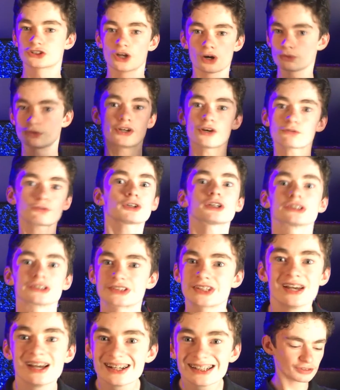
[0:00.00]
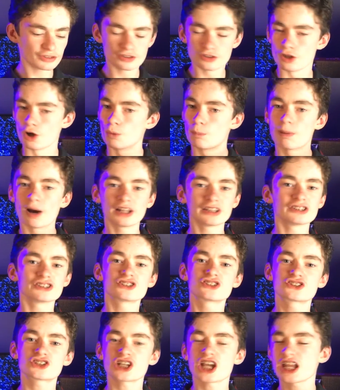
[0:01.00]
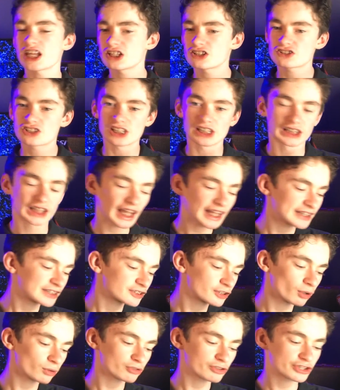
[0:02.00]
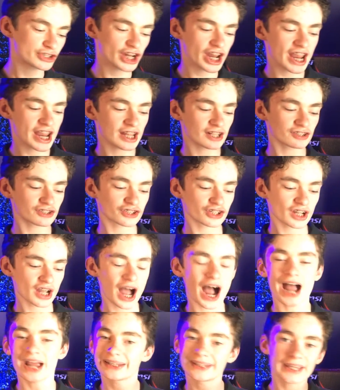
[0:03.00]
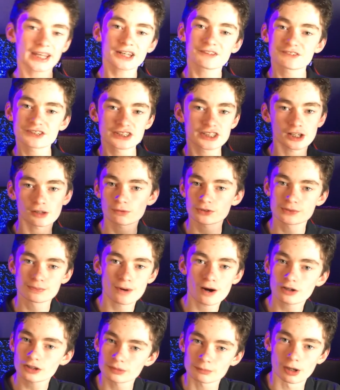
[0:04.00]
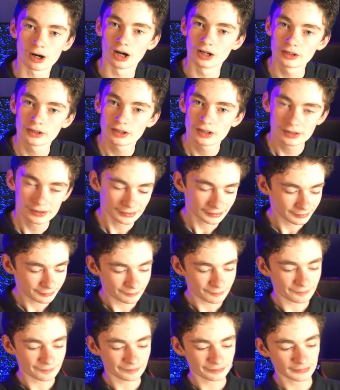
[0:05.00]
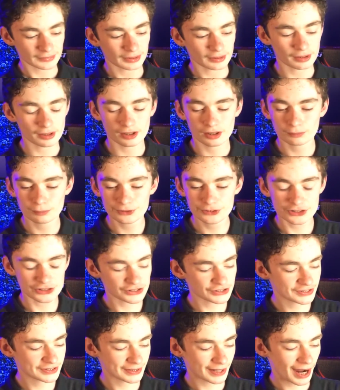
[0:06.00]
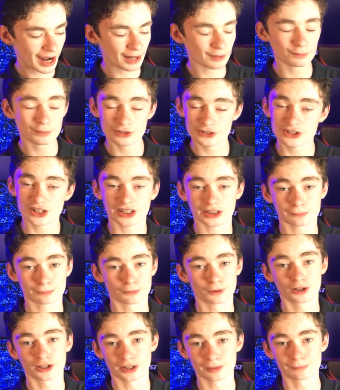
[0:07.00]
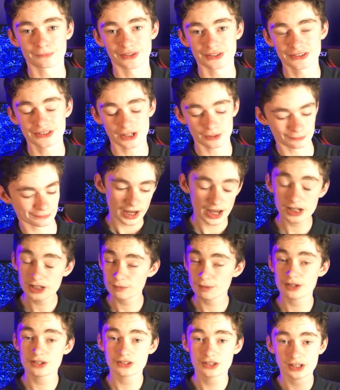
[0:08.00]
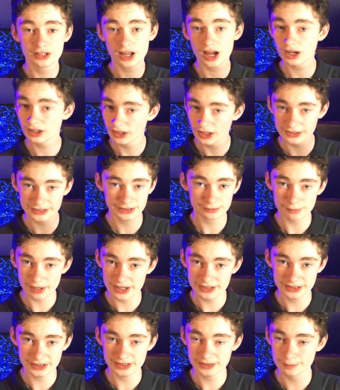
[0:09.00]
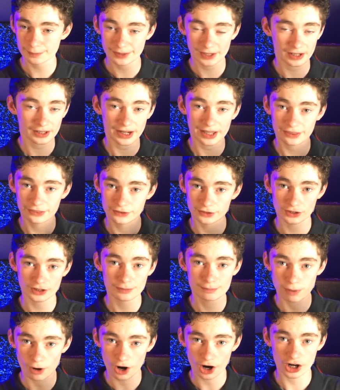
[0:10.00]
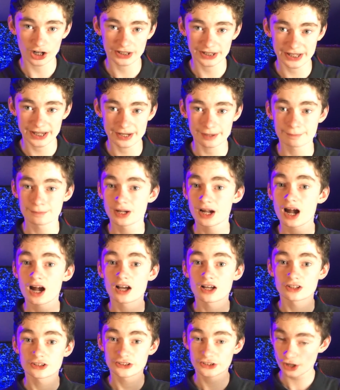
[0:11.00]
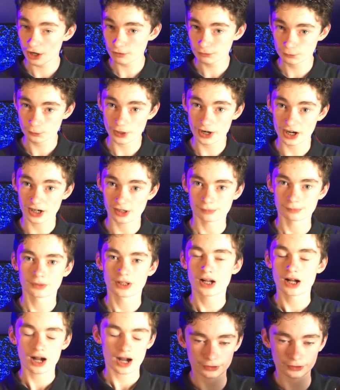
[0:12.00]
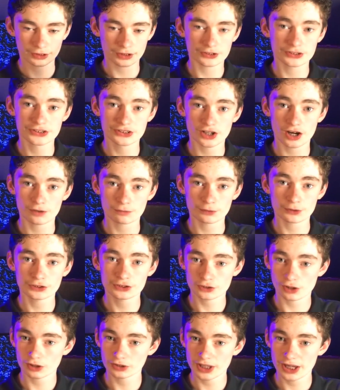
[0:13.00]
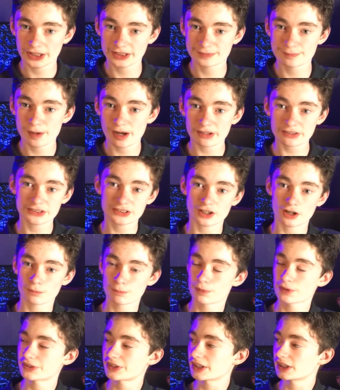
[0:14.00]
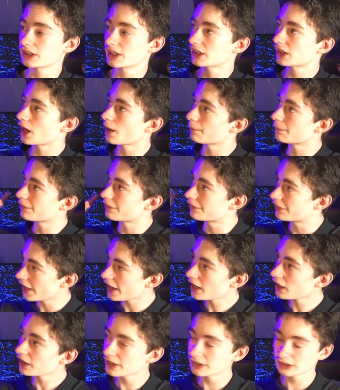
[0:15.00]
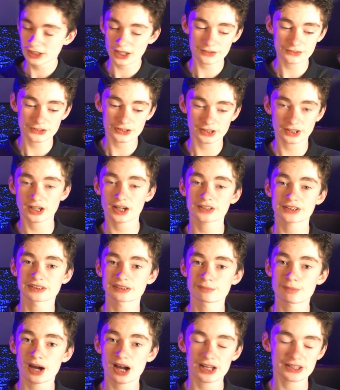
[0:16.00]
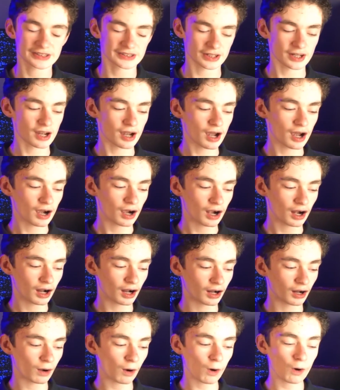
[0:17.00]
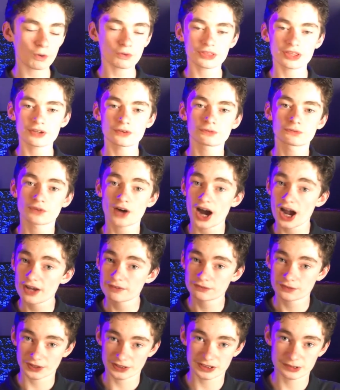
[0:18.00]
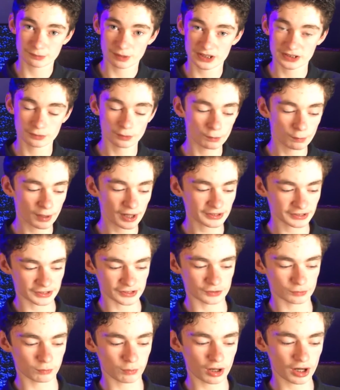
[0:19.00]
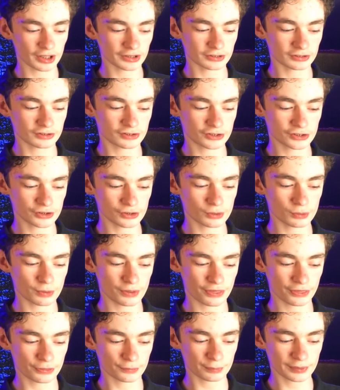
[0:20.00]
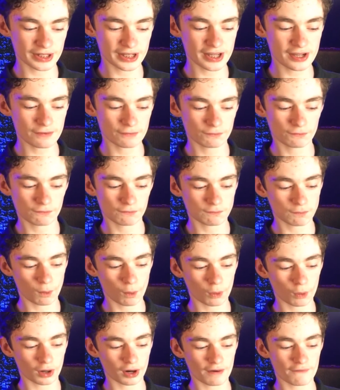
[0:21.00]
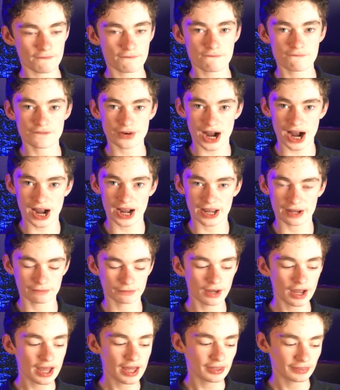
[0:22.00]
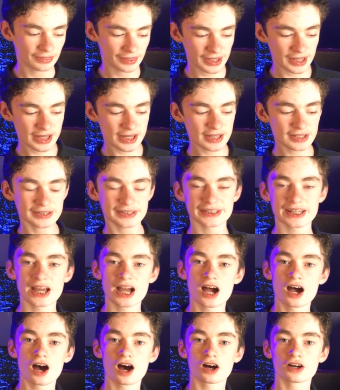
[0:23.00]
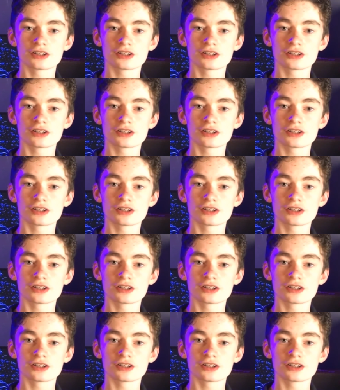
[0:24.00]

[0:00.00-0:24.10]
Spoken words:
no difference. No buttons change. The lights don't change. I can't even tell which mode I'm on. I wish I could program this. Anyway, you cannot customize these without a third-party software. I found a good software. It's called Xmouse. I'll put the link up there. It allows you to customize all the 5 customizable buttons. 1, 2, 3, 4, 5. These